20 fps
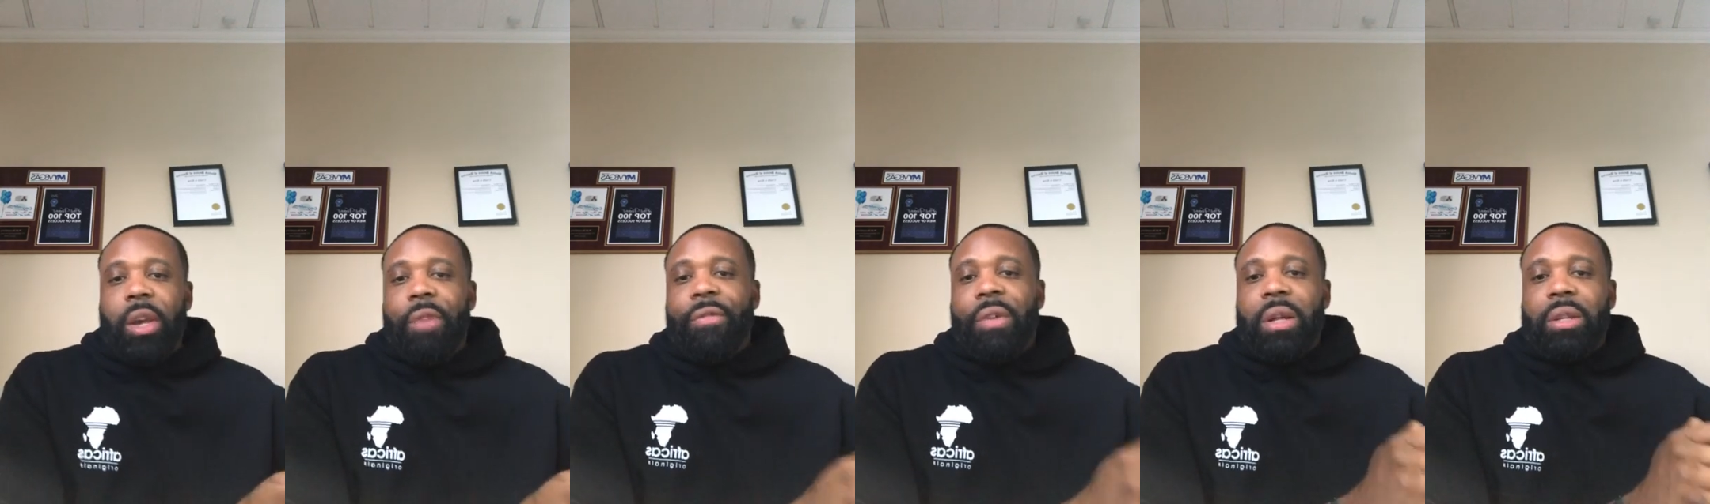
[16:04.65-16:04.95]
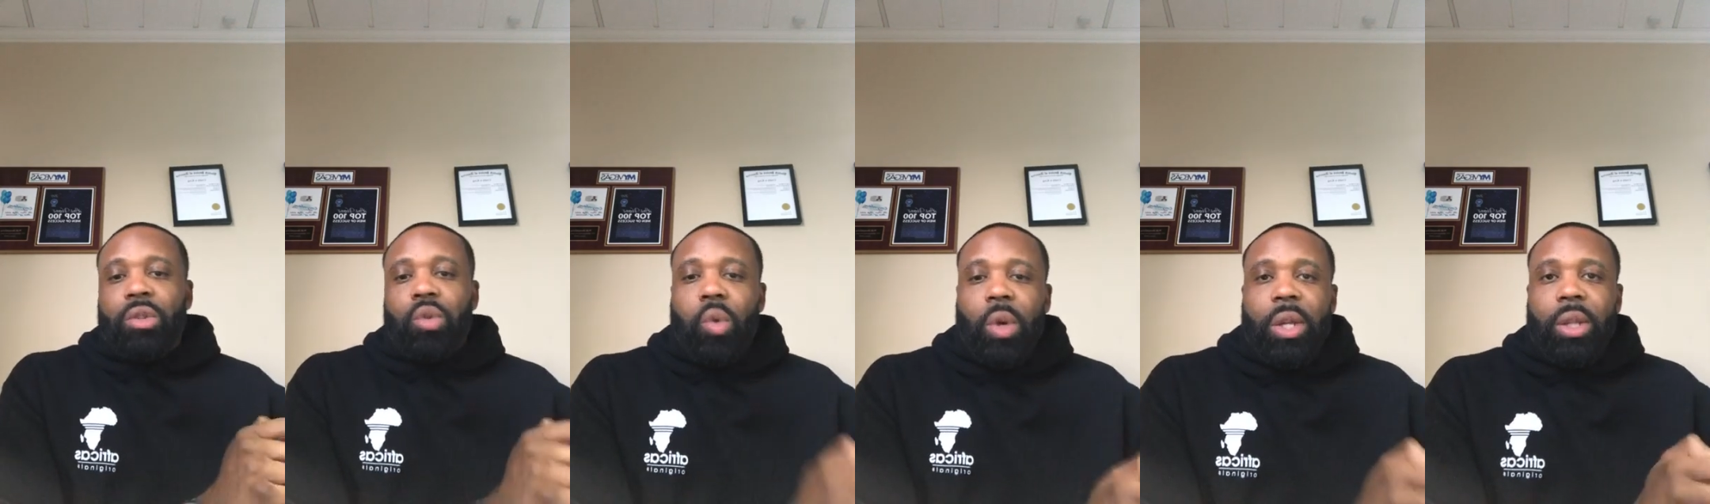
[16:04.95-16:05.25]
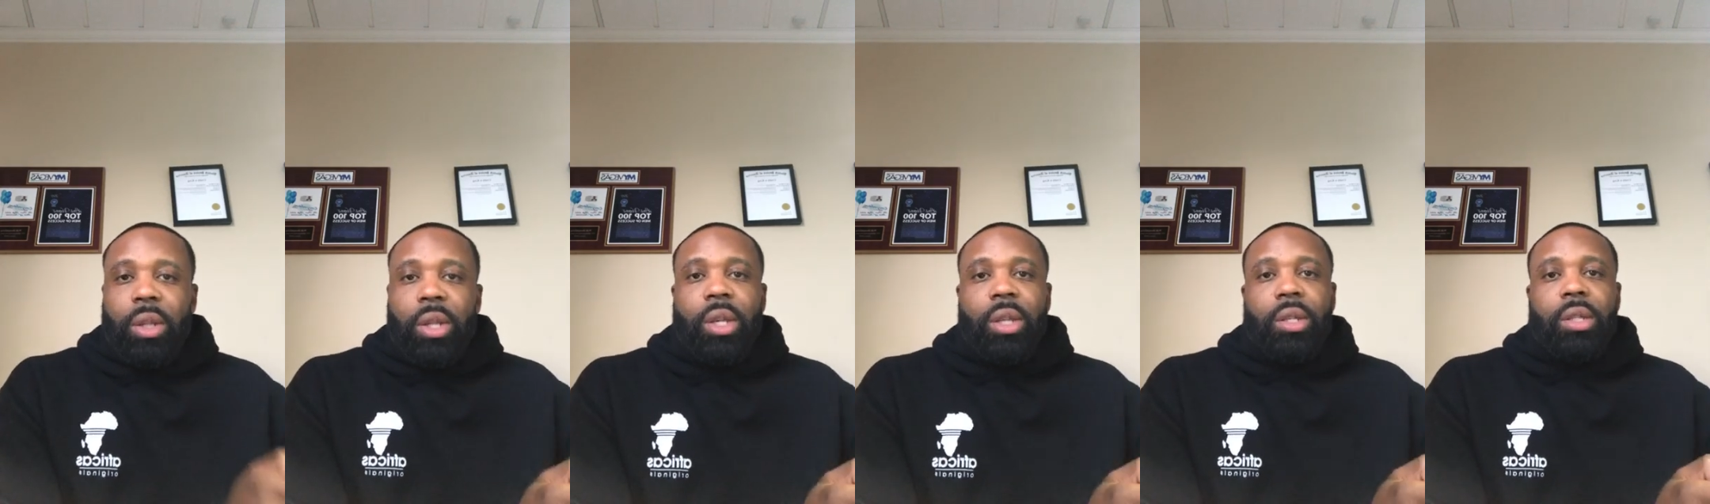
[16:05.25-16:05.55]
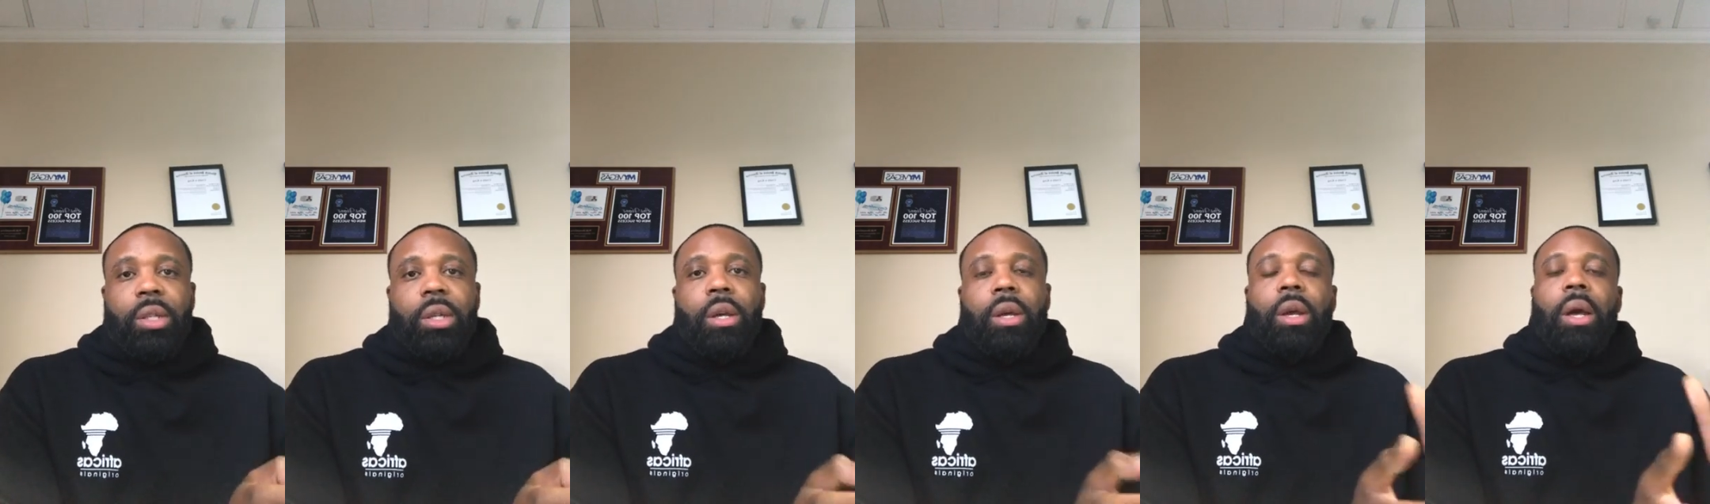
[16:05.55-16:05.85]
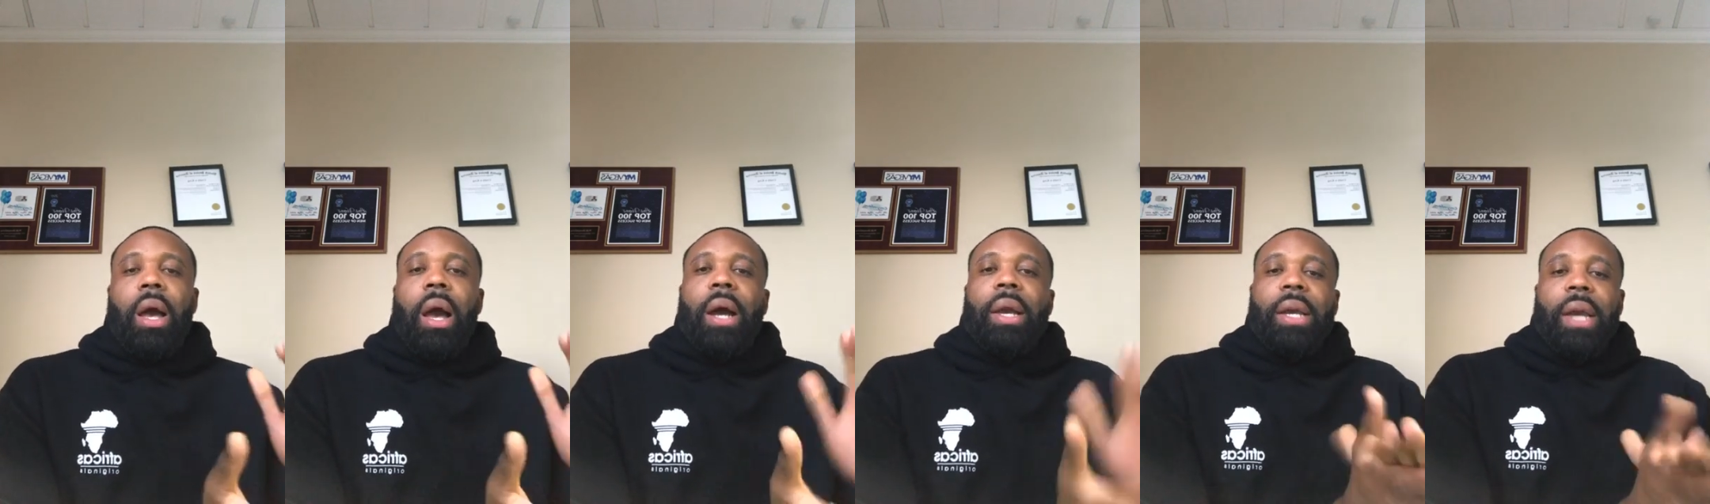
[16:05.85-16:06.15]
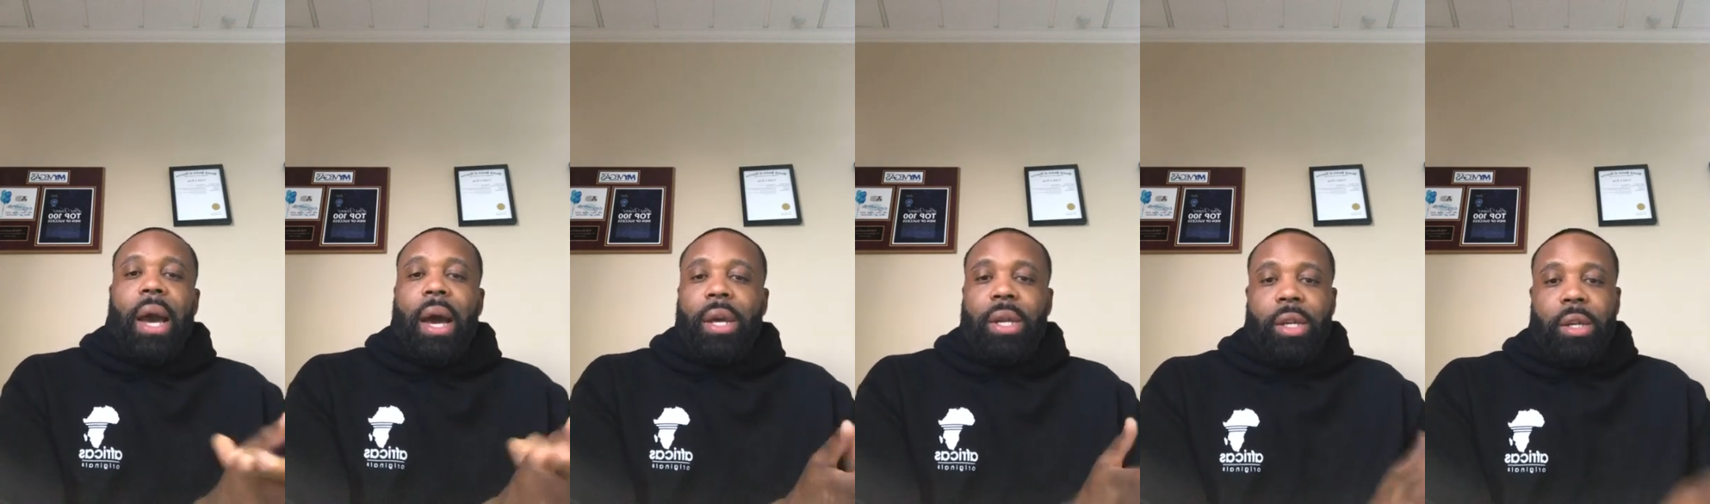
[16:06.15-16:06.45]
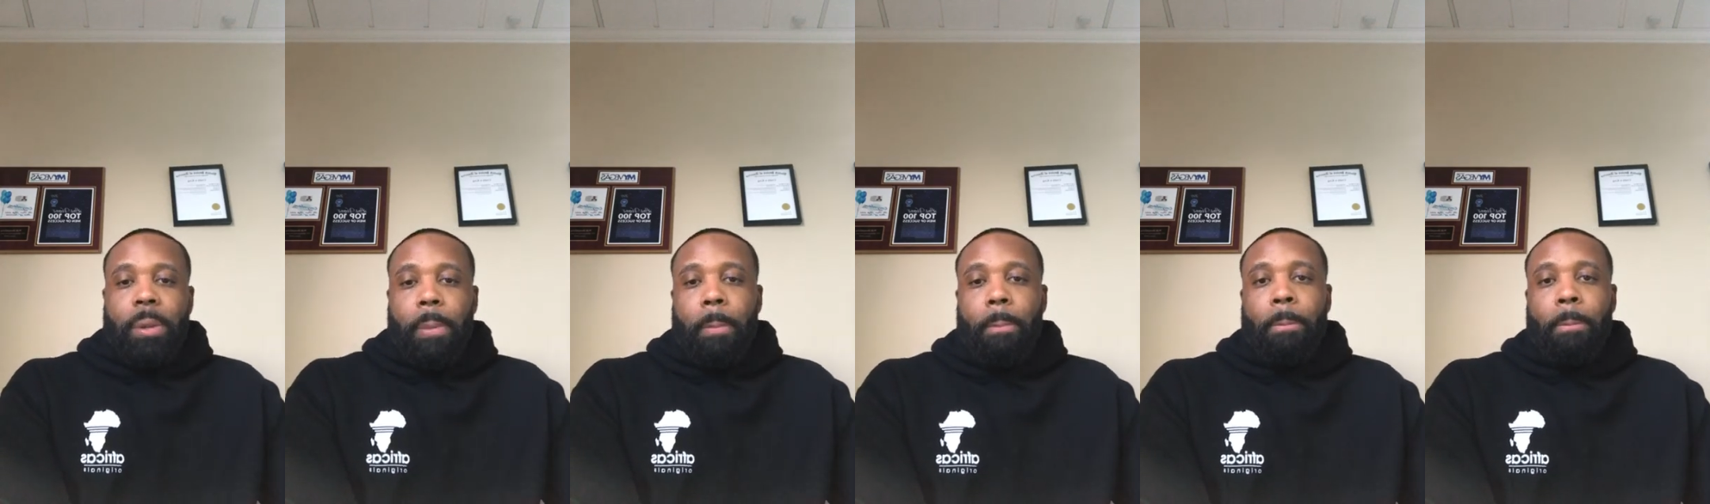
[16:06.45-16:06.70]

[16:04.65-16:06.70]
if I tweak this, I got it.